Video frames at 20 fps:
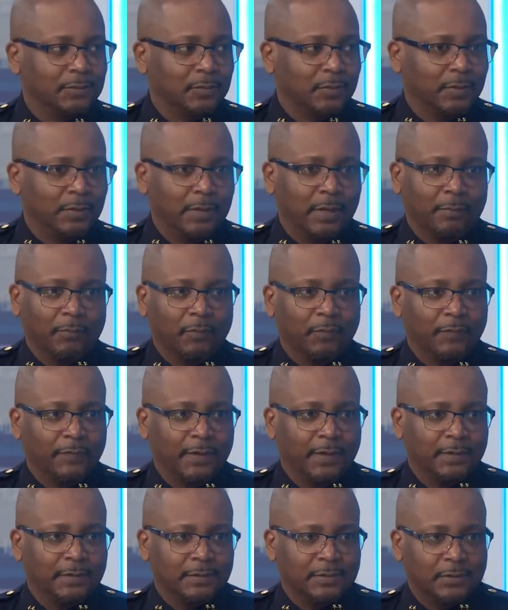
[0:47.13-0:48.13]
There a number of
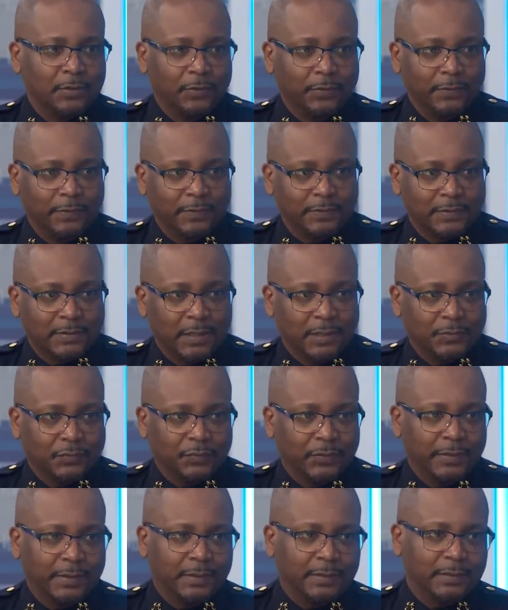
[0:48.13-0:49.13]
guns sold in this
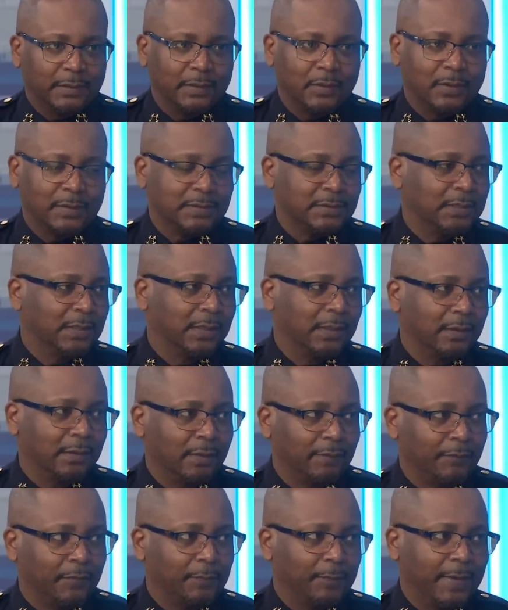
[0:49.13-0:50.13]
country at the onset
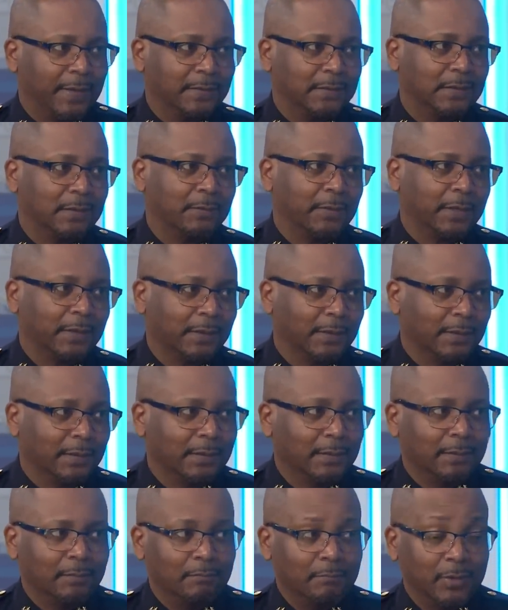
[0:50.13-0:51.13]
of the pandemic.
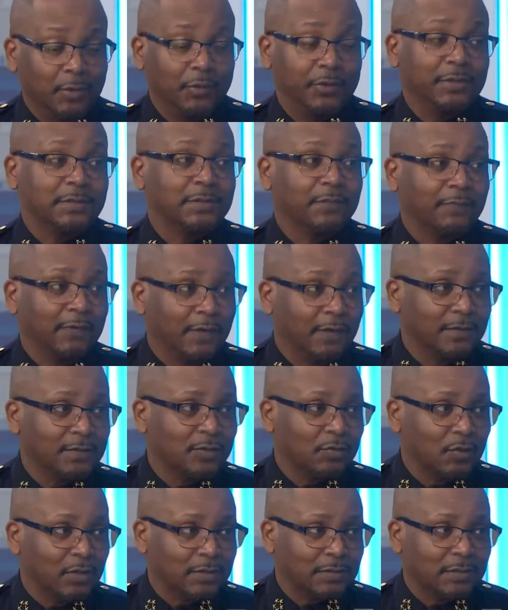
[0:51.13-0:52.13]
Mm -hmm. Millions of guns
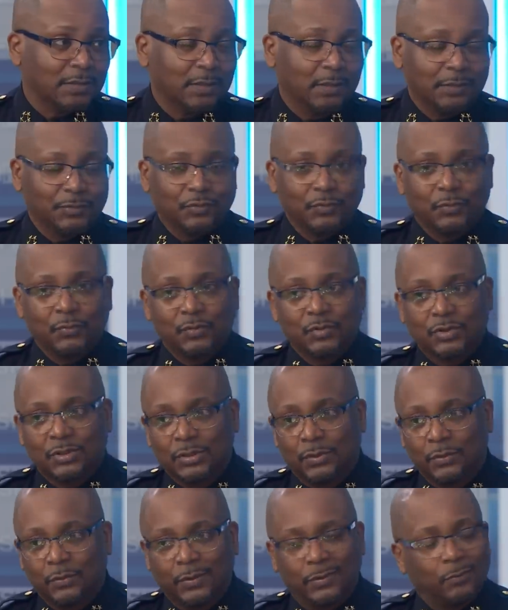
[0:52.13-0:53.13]
across the country were
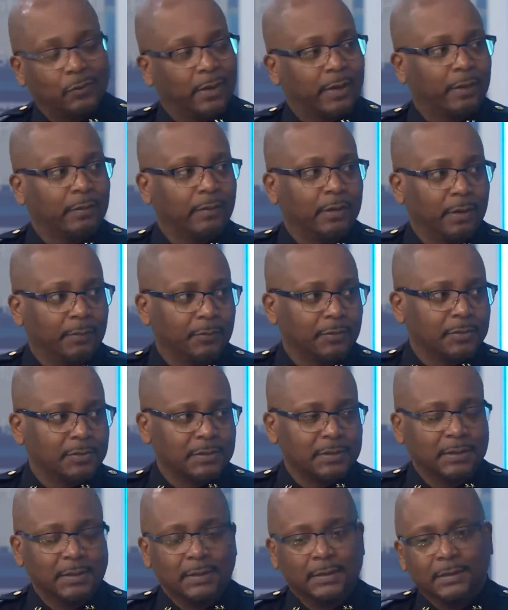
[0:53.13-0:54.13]
sold at record
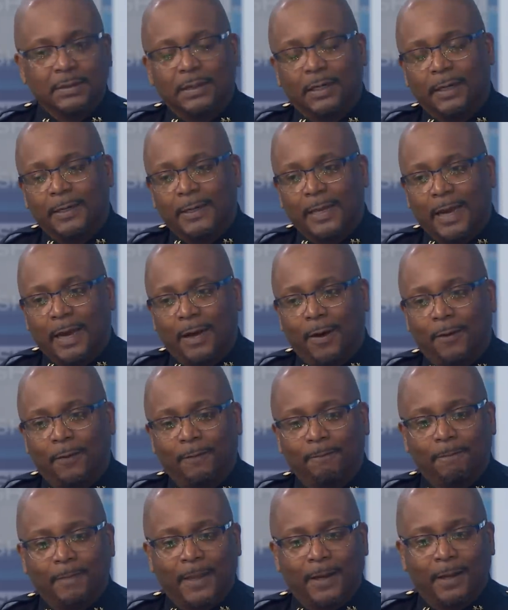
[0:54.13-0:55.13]
numbers. Uh, now,
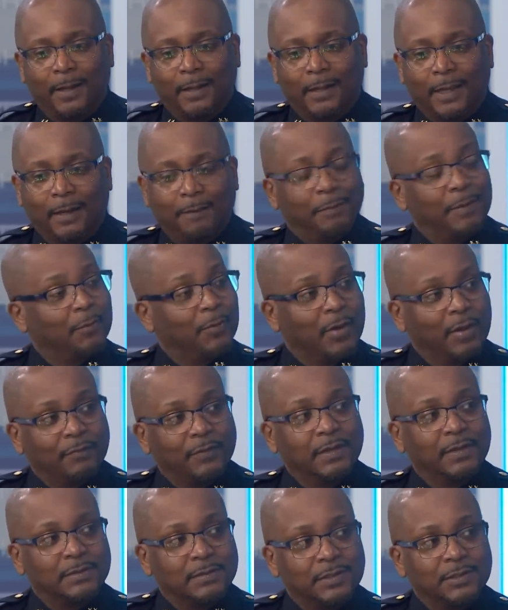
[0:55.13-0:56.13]
uh, a lot of people have
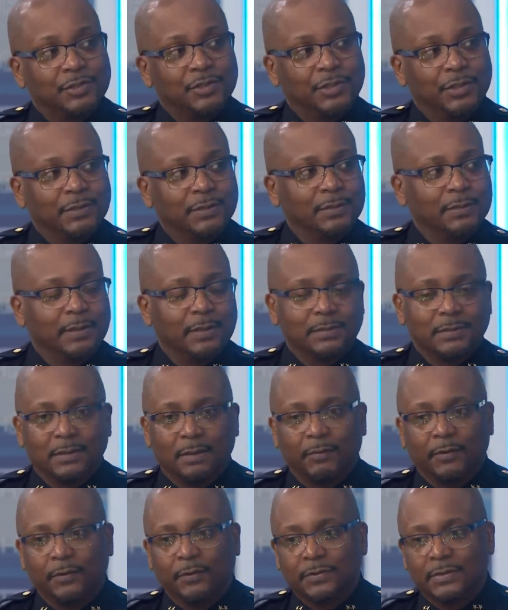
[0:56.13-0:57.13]
guns that shouldn't, and
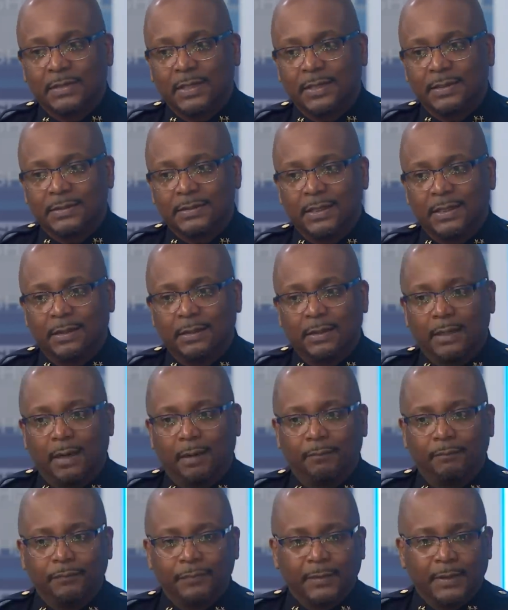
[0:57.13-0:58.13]
some of those guns end
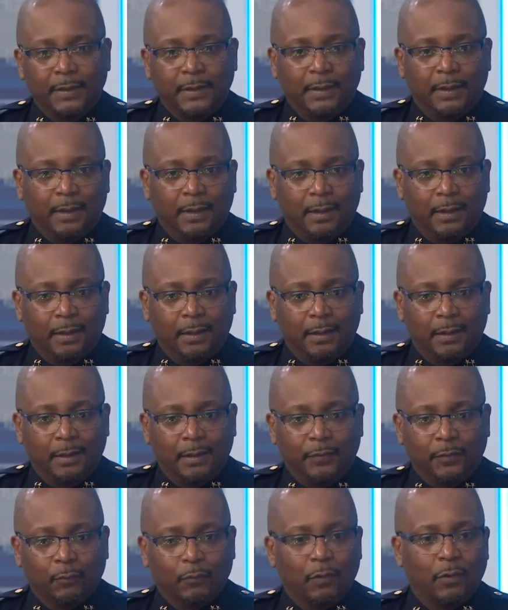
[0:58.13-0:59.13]
up uh,
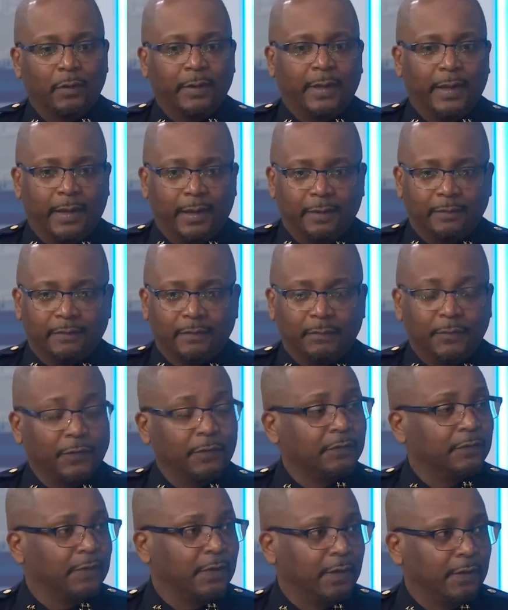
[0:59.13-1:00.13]
in the wrong hands. Some of
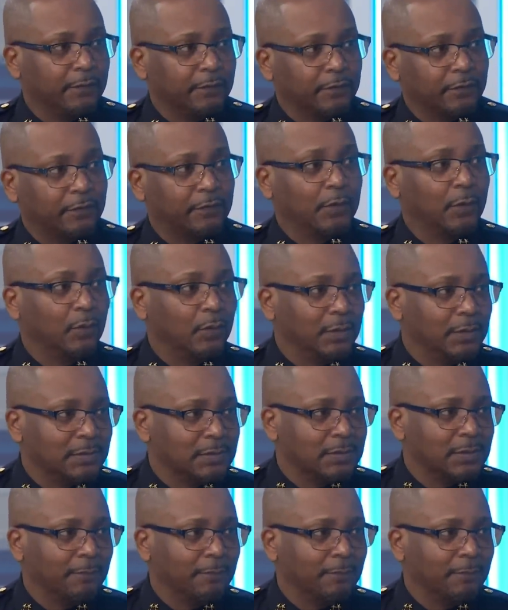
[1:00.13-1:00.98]
those guns are stolen.